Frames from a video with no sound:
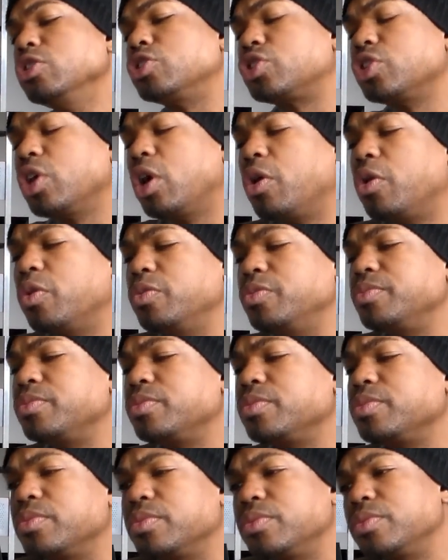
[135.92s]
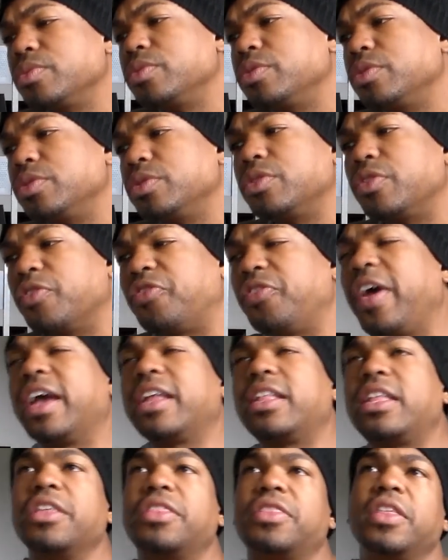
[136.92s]
So the
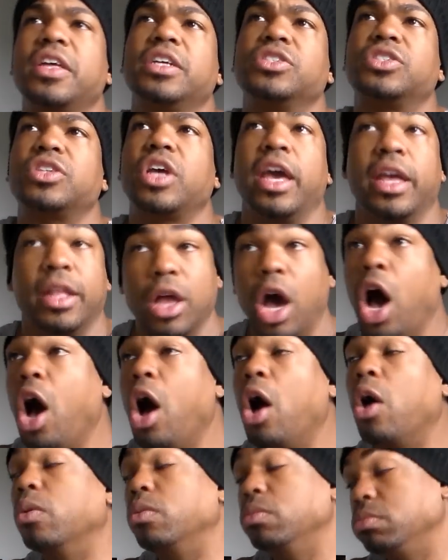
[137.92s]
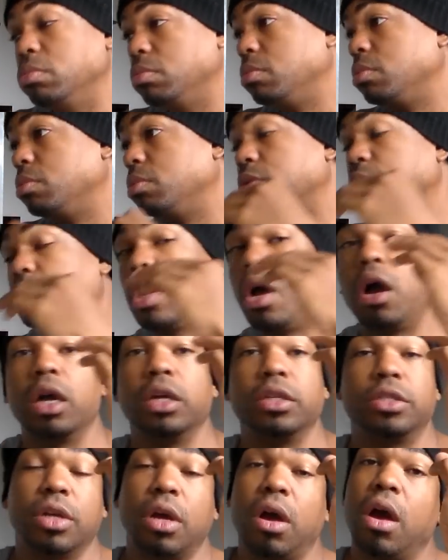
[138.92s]
fact that things and oh,
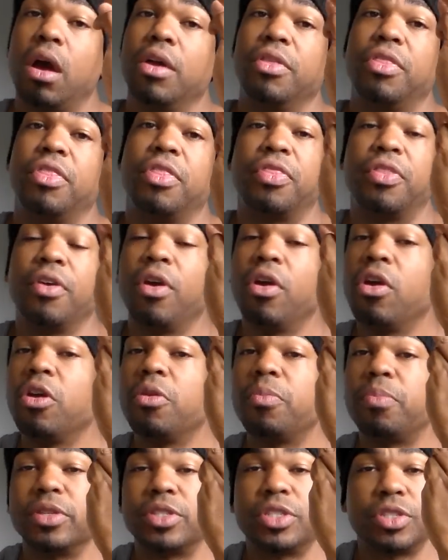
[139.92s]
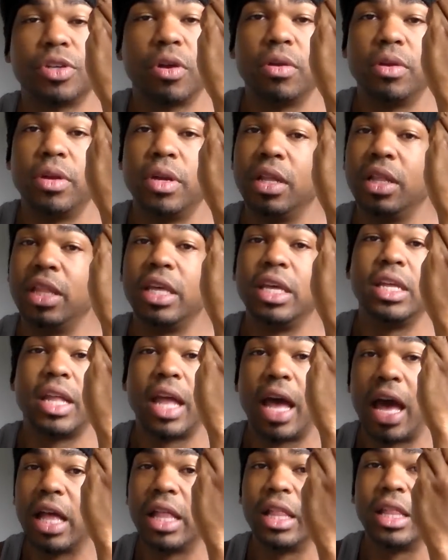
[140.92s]
sorry, sorry. Third, but certainly
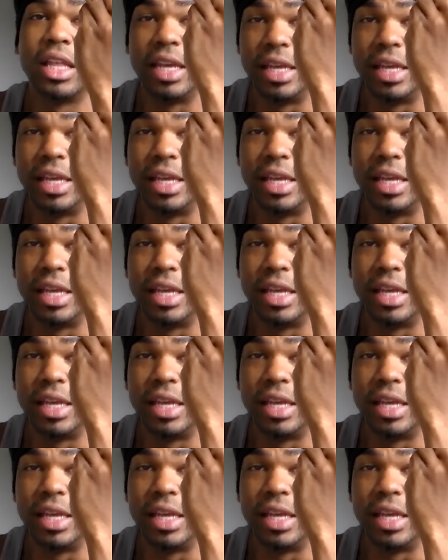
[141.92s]
not